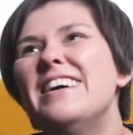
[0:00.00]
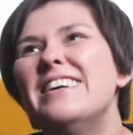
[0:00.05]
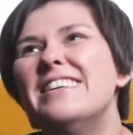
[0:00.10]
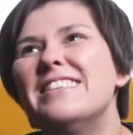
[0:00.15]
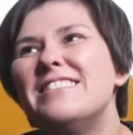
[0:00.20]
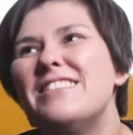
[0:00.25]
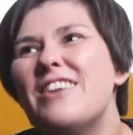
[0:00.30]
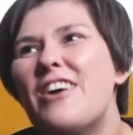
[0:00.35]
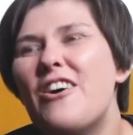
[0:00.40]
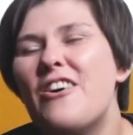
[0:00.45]

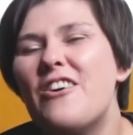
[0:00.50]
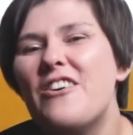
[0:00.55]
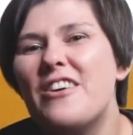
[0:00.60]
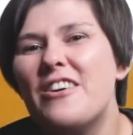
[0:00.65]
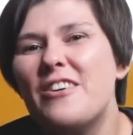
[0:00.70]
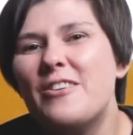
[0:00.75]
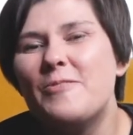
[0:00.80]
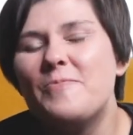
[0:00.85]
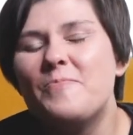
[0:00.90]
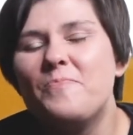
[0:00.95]
so
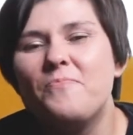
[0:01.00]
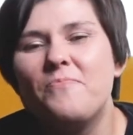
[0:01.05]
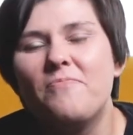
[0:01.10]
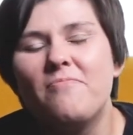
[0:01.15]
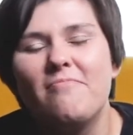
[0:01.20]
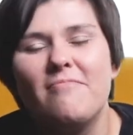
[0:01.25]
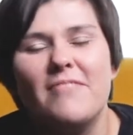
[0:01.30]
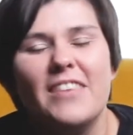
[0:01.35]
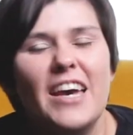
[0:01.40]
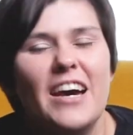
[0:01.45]
um,
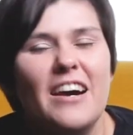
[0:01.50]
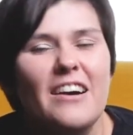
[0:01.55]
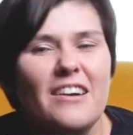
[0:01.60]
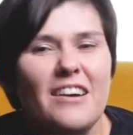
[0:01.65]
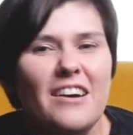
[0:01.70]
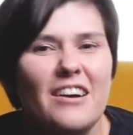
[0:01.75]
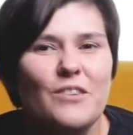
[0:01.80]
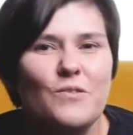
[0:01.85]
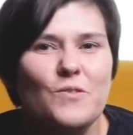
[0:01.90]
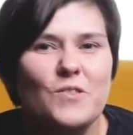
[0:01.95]
yeah
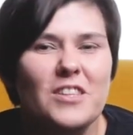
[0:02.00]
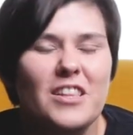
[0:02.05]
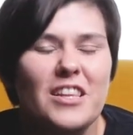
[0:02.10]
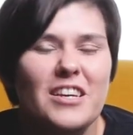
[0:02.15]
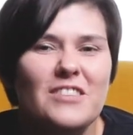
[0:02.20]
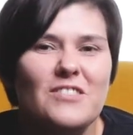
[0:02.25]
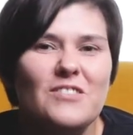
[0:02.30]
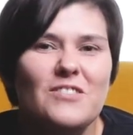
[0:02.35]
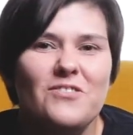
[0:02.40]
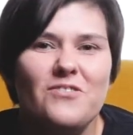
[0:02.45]
i would
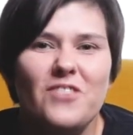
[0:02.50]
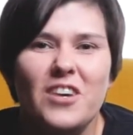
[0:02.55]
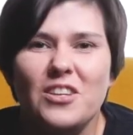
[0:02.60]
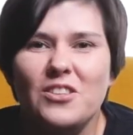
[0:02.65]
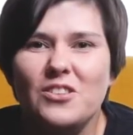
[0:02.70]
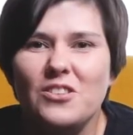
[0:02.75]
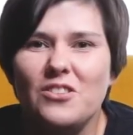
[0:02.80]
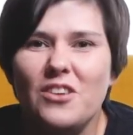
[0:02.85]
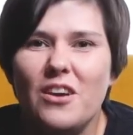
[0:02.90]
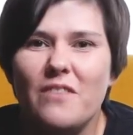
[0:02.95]
like to invite
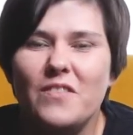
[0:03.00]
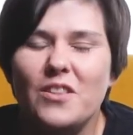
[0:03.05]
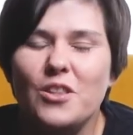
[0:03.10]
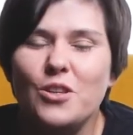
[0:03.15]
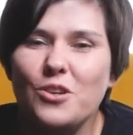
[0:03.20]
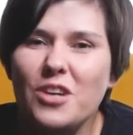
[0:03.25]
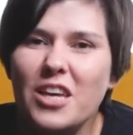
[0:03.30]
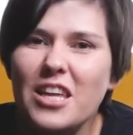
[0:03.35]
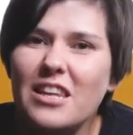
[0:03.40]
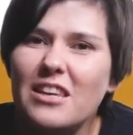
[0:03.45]
you to have a
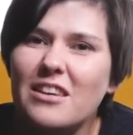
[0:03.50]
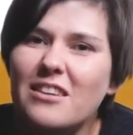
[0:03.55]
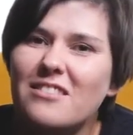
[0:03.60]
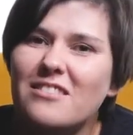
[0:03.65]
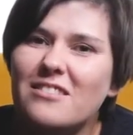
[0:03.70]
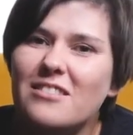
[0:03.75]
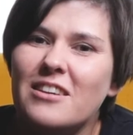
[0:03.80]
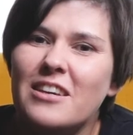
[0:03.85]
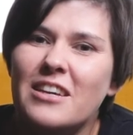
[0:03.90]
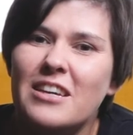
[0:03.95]
look at
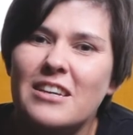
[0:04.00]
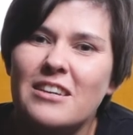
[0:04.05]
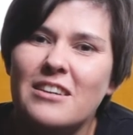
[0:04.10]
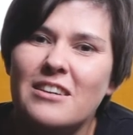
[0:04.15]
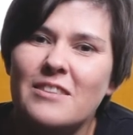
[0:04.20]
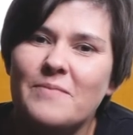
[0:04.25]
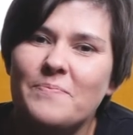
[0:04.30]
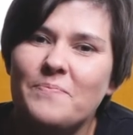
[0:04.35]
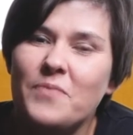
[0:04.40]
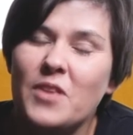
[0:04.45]
it
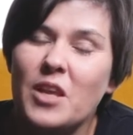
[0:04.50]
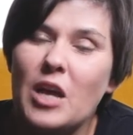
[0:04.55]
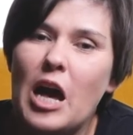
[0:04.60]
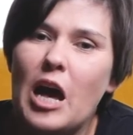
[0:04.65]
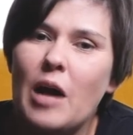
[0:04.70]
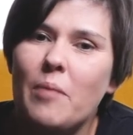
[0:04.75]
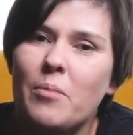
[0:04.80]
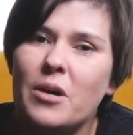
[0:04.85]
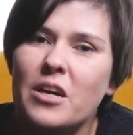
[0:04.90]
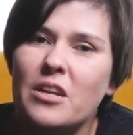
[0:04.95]
um,
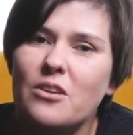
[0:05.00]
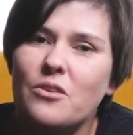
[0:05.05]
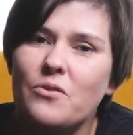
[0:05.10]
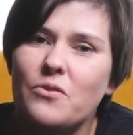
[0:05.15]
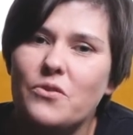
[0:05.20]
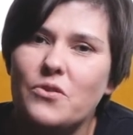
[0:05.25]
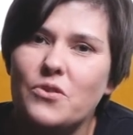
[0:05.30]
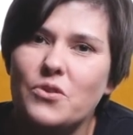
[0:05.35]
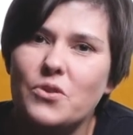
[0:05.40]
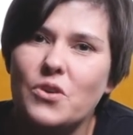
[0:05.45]
but
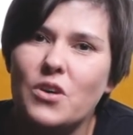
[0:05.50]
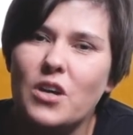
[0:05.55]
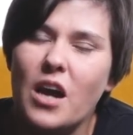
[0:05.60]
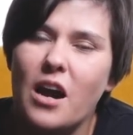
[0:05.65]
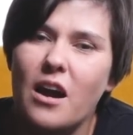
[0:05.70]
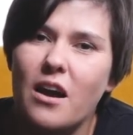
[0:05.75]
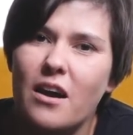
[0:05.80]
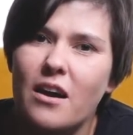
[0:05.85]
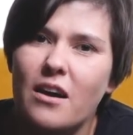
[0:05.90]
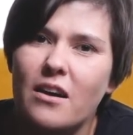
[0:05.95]
if you
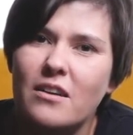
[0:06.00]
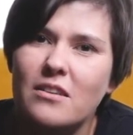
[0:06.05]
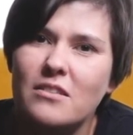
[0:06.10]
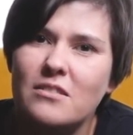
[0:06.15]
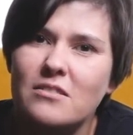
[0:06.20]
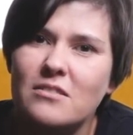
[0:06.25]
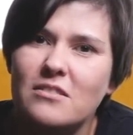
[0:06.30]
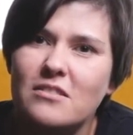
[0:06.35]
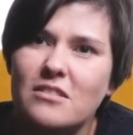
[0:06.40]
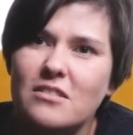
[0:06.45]

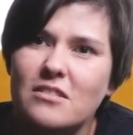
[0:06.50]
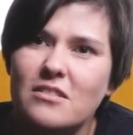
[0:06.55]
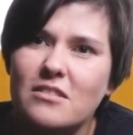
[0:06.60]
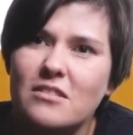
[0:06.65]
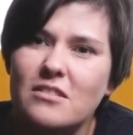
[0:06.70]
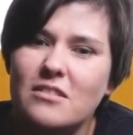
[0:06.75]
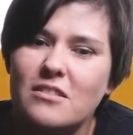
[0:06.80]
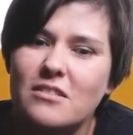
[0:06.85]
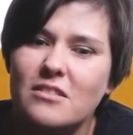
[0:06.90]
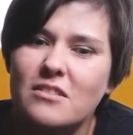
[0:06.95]
can't
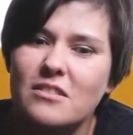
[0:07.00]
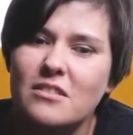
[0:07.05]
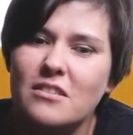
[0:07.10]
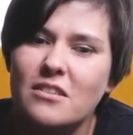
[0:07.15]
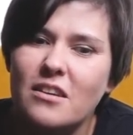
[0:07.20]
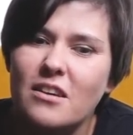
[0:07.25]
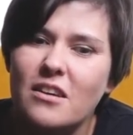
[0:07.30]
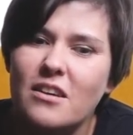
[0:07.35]
uh,